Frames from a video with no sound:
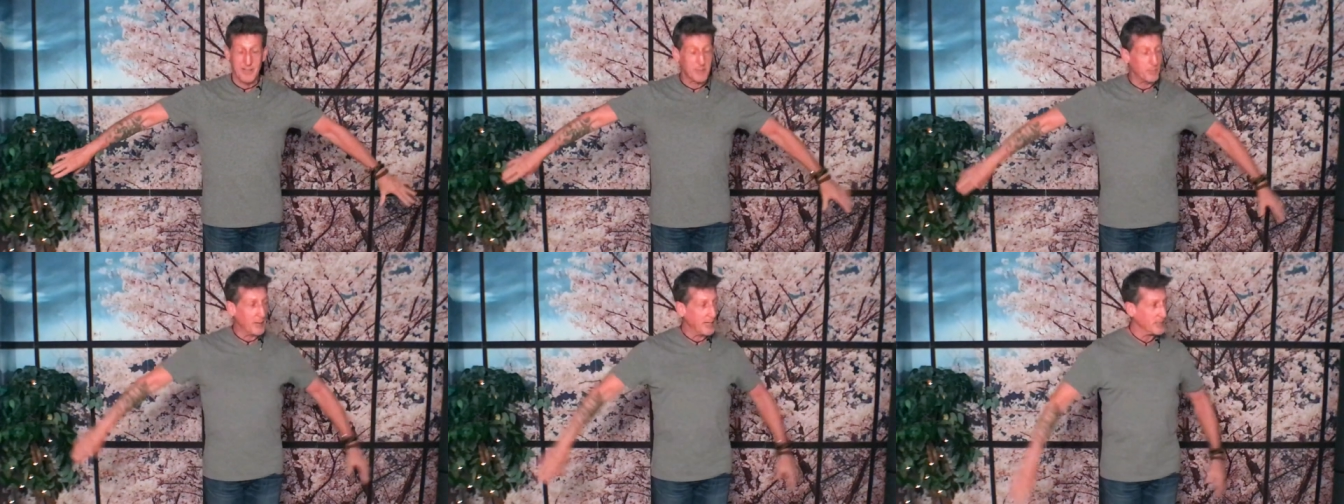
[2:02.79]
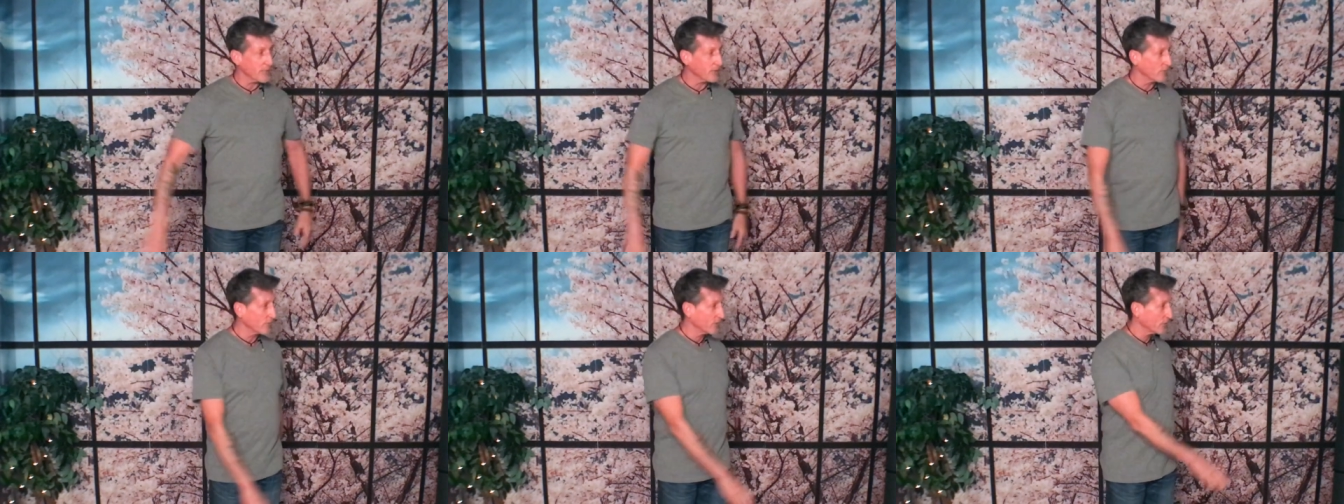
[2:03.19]
this
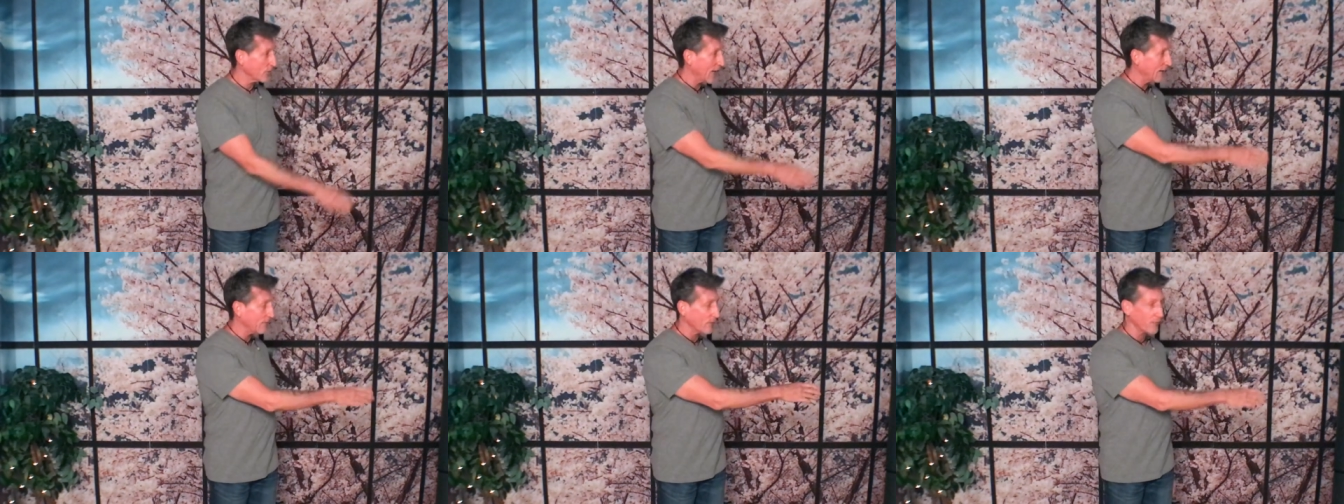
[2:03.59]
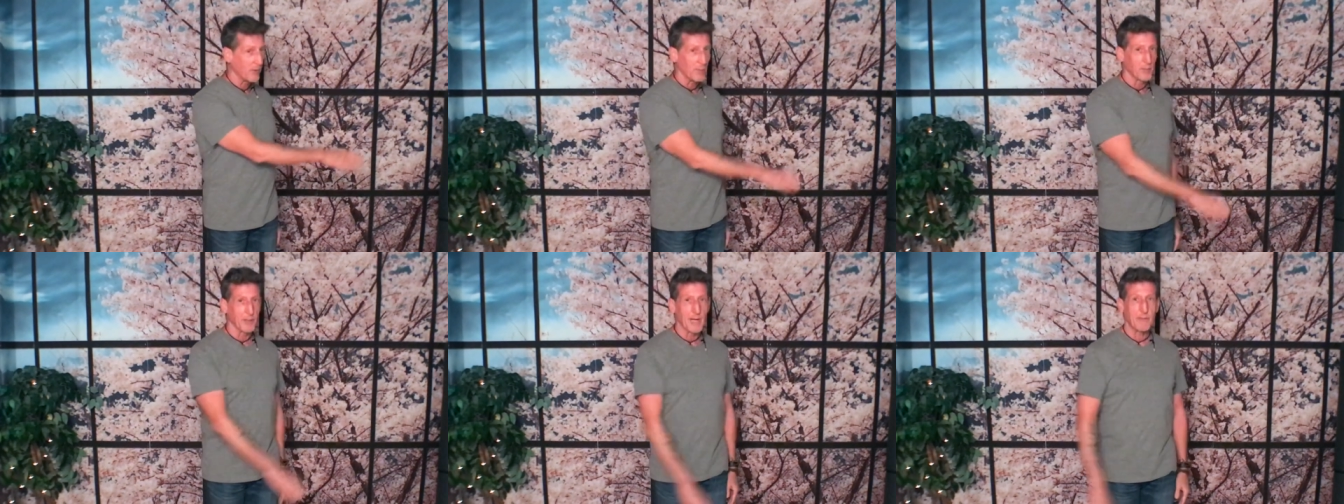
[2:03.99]
basic travel
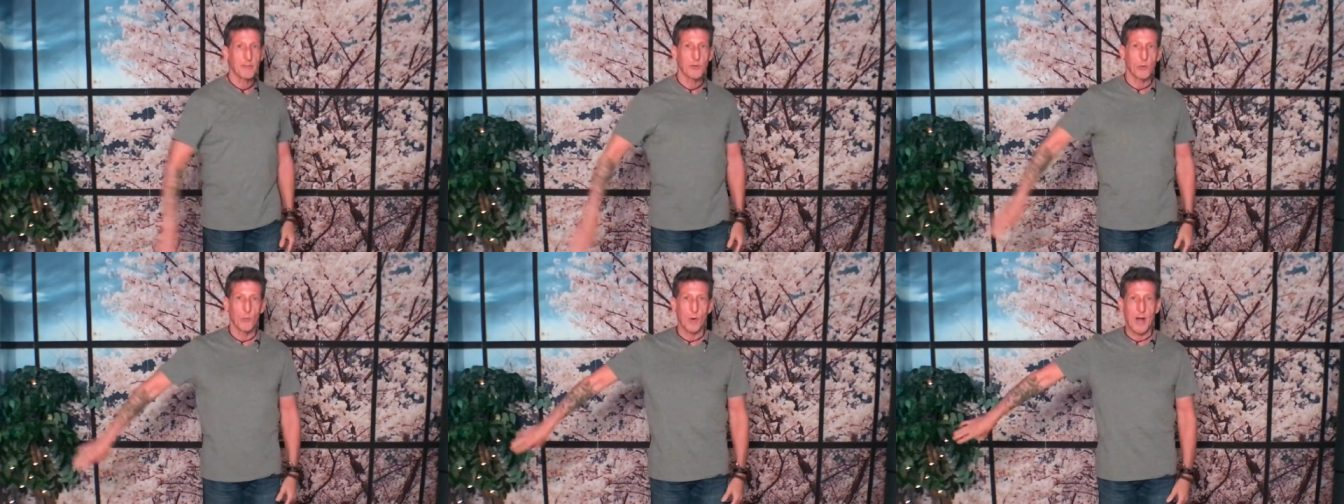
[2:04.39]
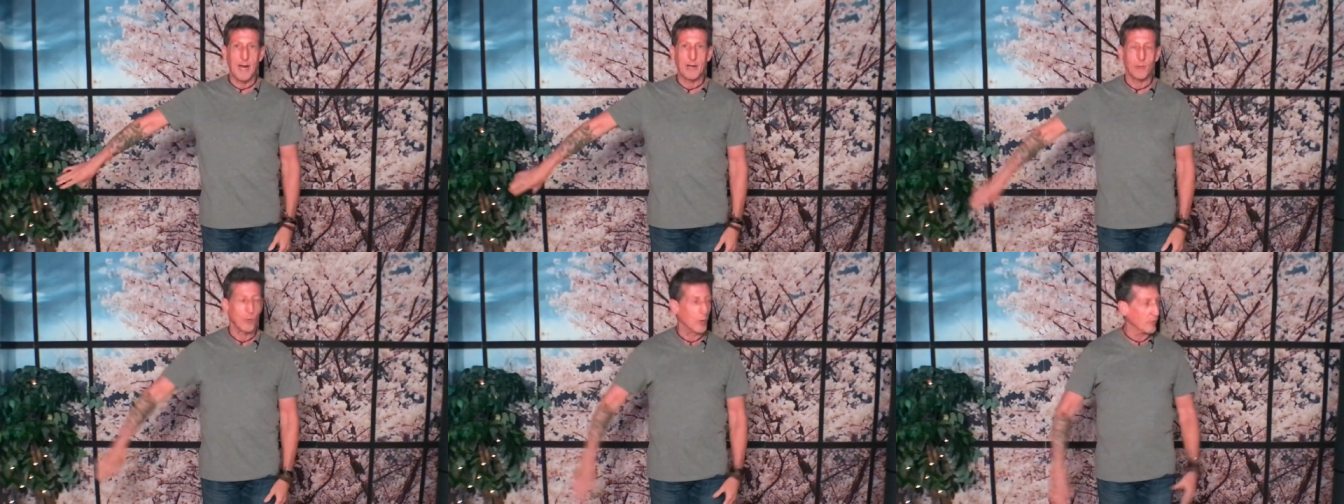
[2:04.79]
from left to
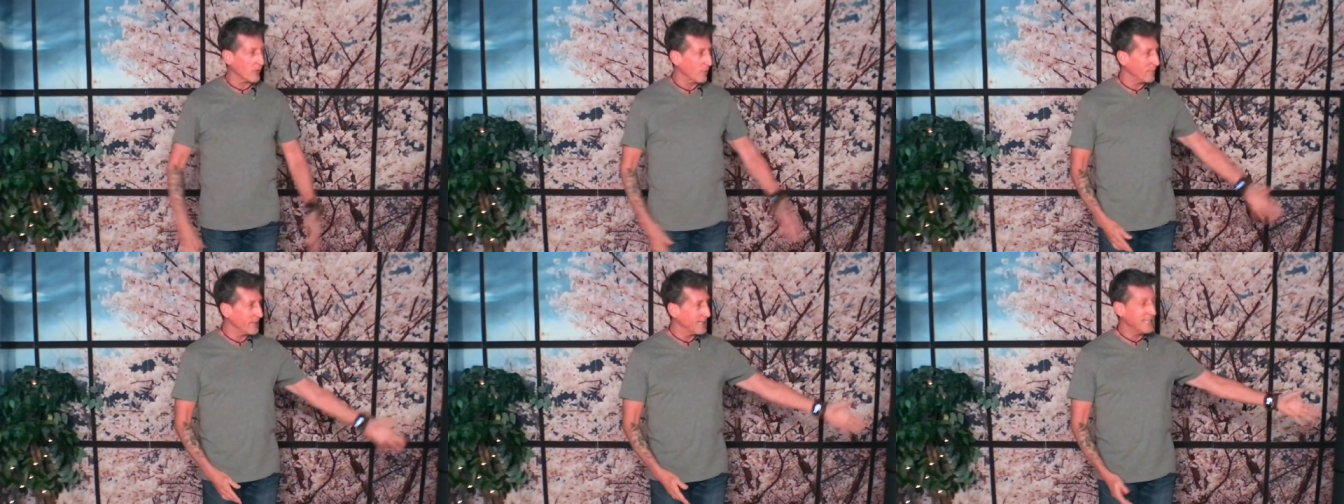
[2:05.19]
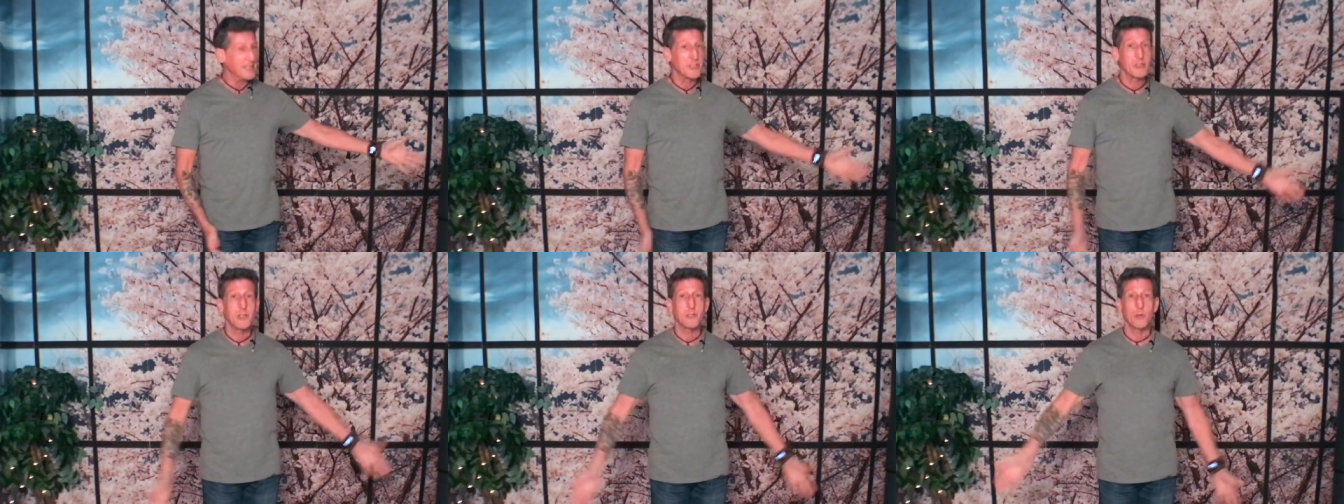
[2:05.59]
right or from
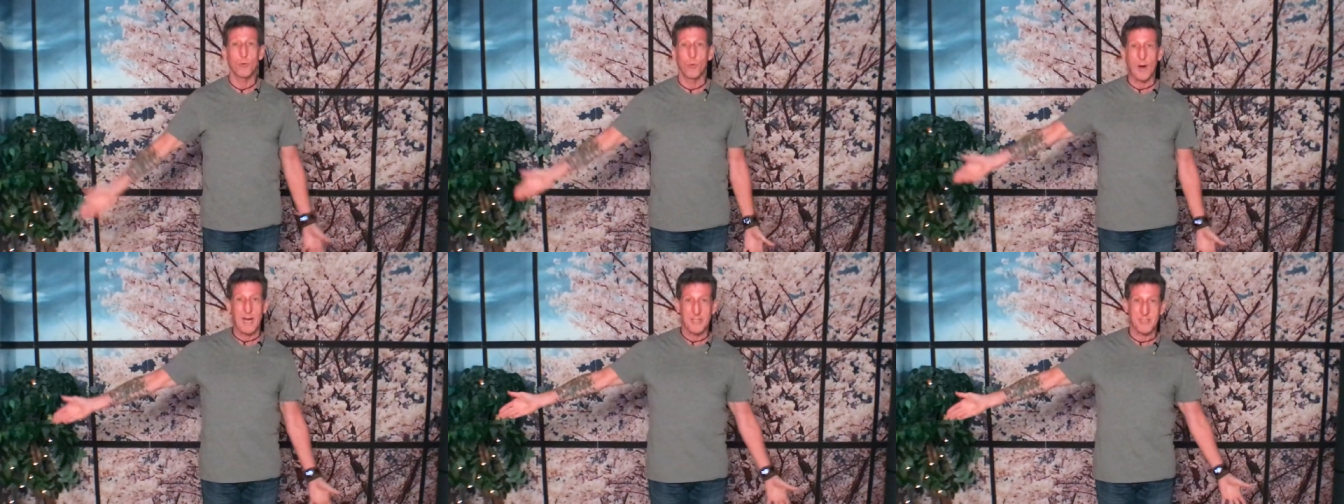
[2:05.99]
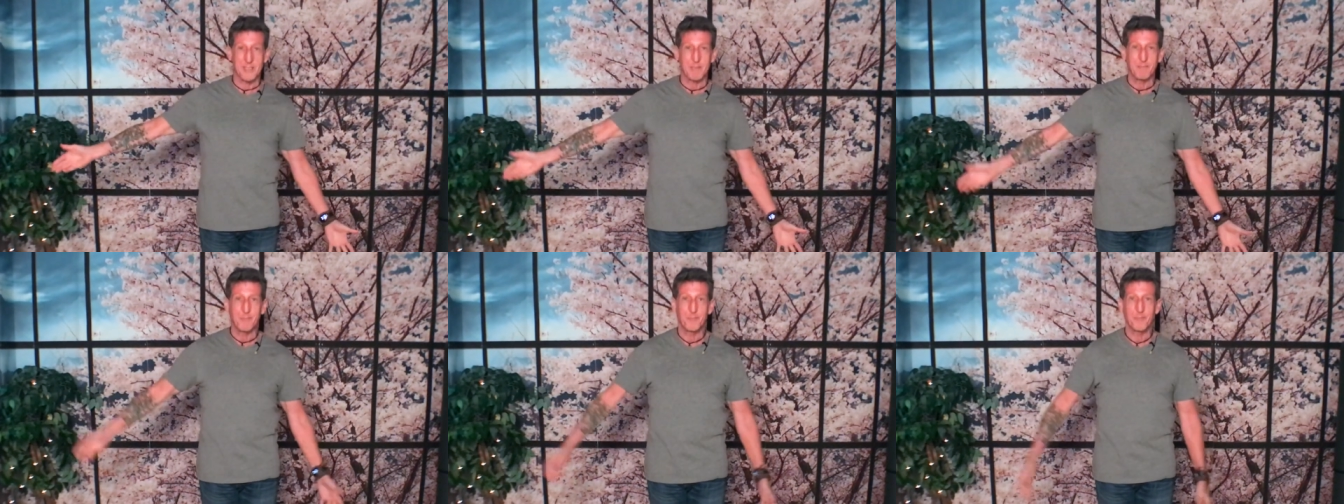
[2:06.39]
east to west.